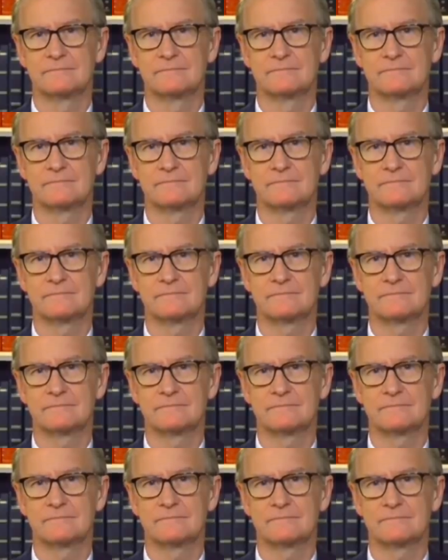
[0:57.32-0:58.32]

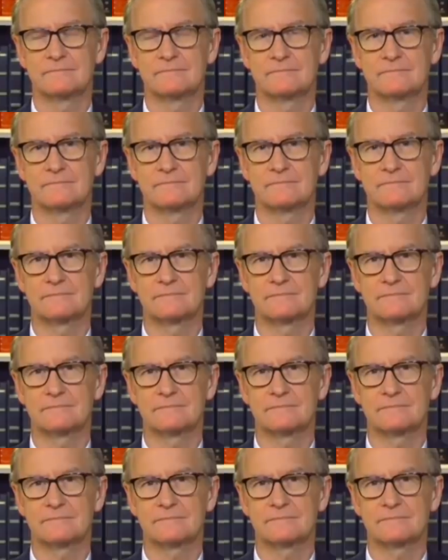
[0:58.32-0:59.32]

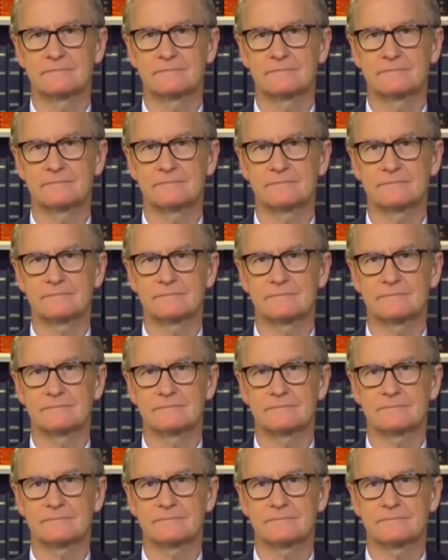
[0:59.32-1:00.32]

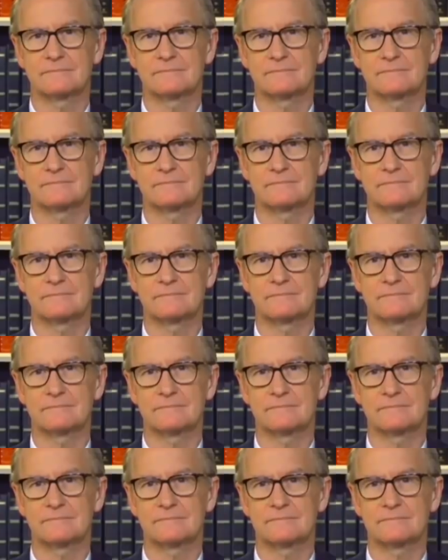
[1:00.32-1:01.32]

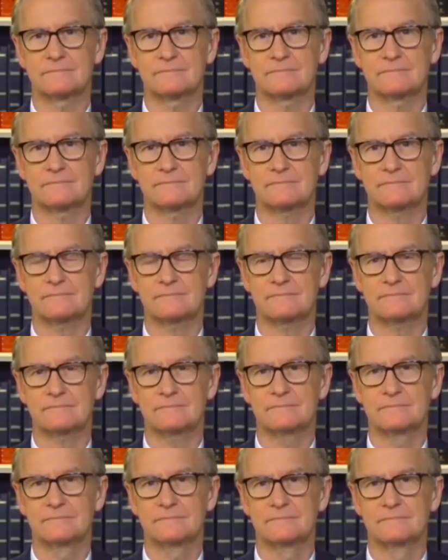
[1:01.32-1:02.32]

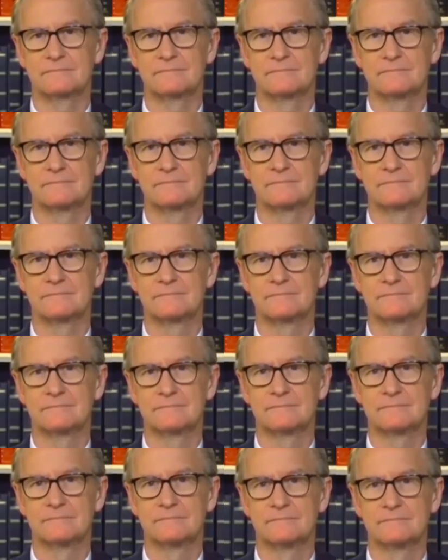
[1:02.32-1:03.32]

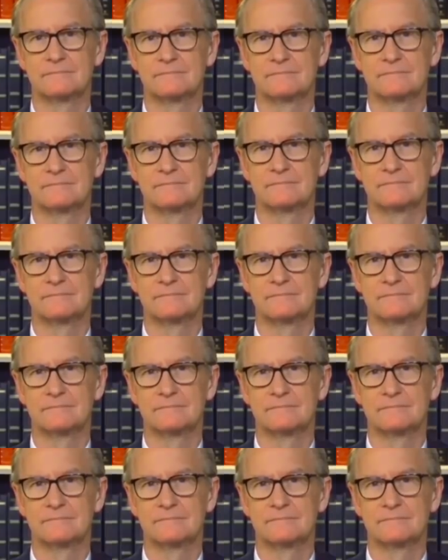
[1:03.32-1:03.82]
This person isn't speaking.